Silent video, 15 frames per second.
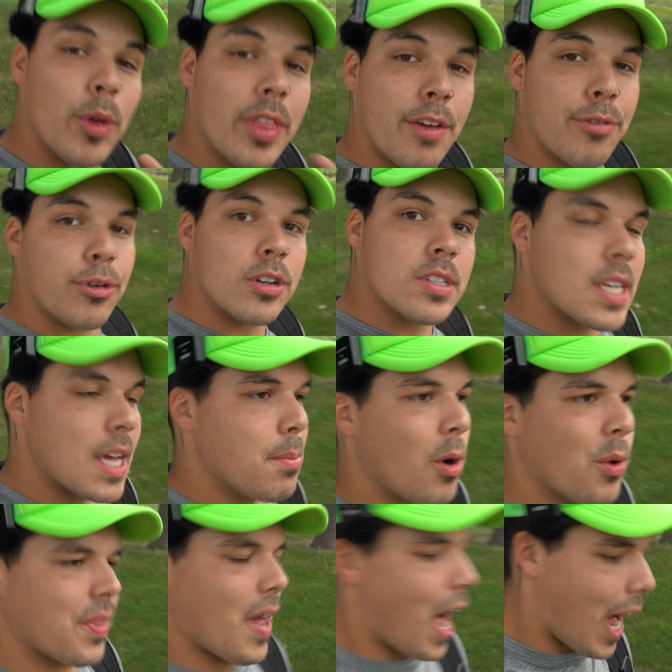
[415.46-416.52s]
when they first came
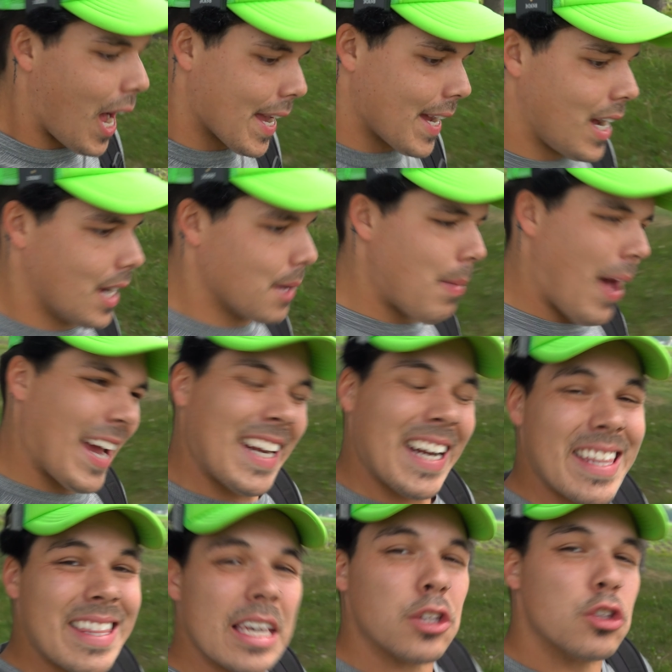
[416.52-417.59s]
out with the Ion back in, I
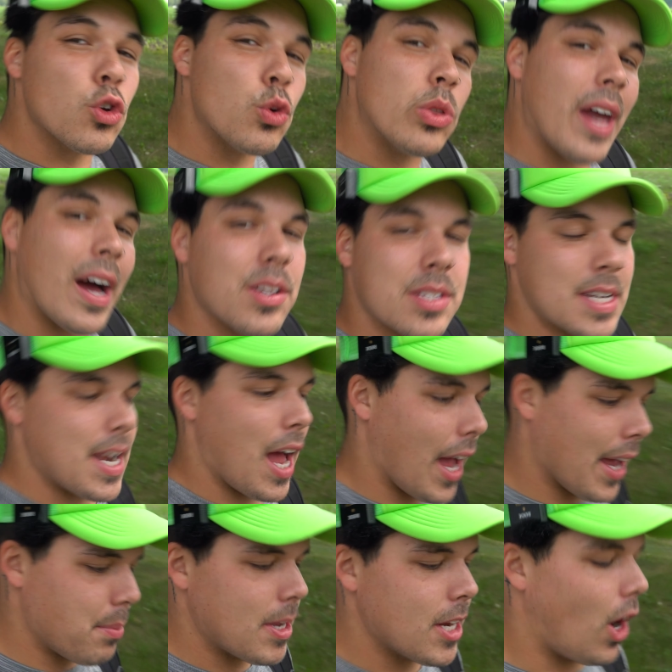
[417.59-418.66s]
think,
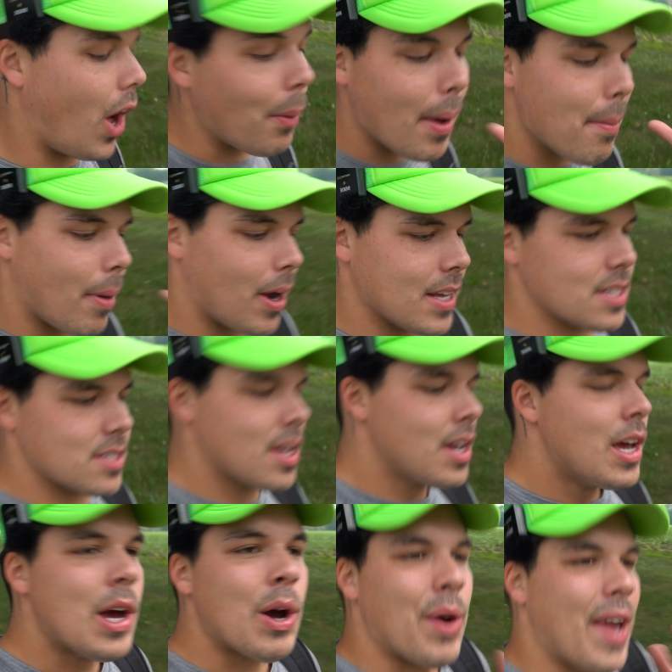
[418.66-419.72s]
2009. Me and all my buddies,
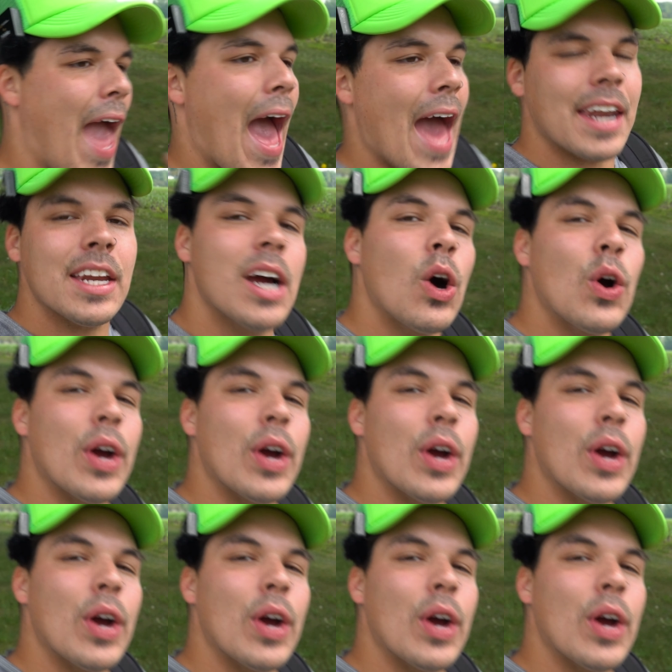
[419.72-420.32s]
we had to go